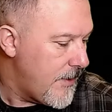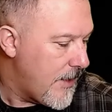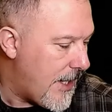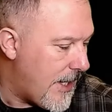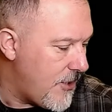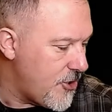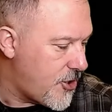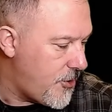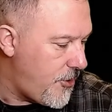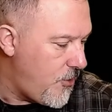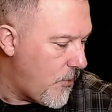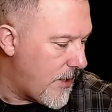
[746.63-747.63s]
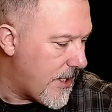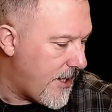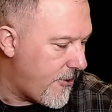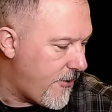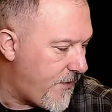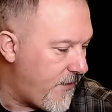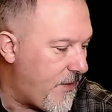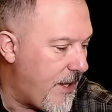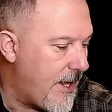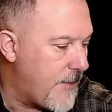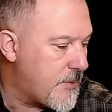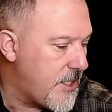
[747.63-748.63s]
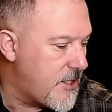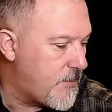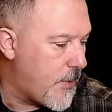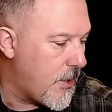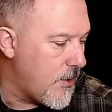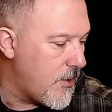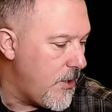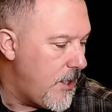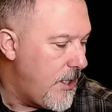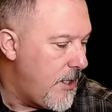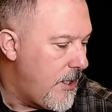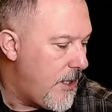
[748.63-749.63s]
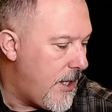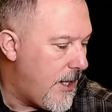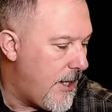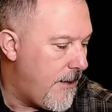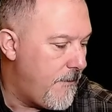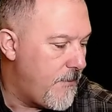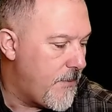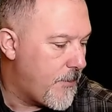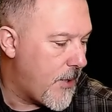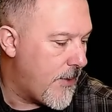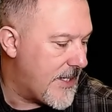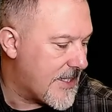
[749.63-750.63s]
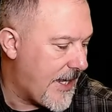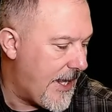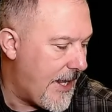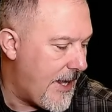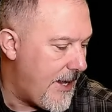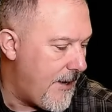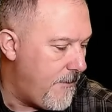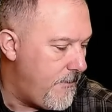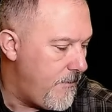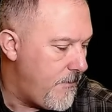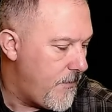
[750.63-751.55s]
I'll show you what one hundred fifty amps is per, um, per S K M.